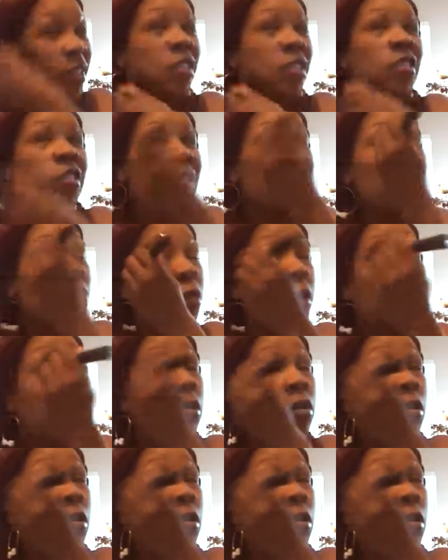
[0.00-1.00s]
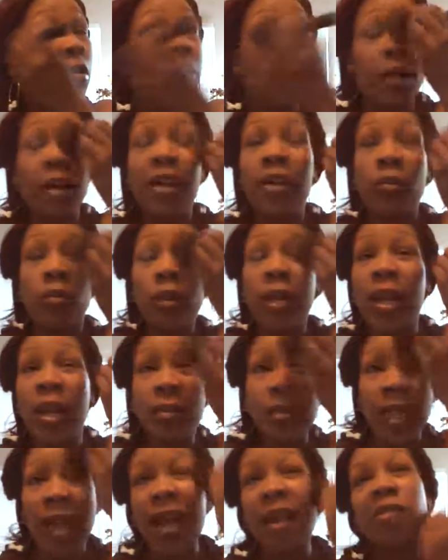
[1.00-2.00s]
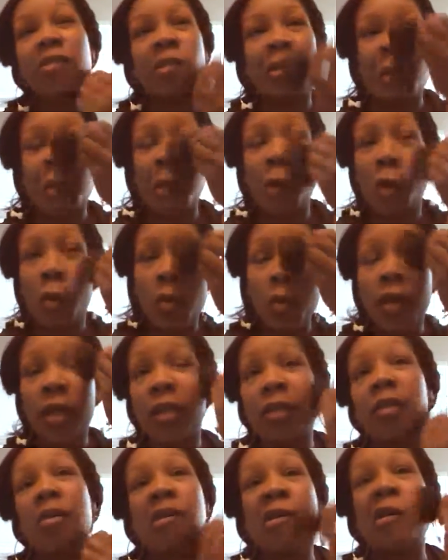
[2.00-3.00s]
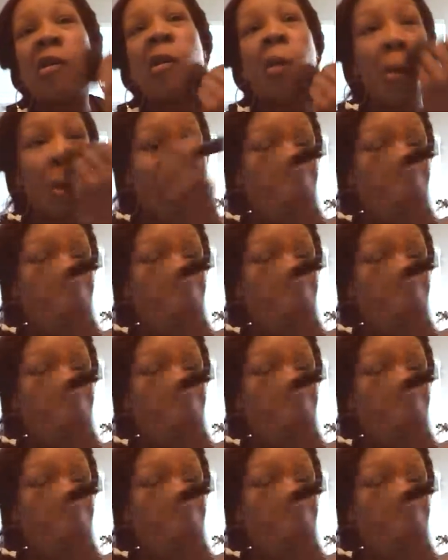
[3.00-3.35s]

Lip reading: this is just when you're getting ready to run out the house and you don't want to look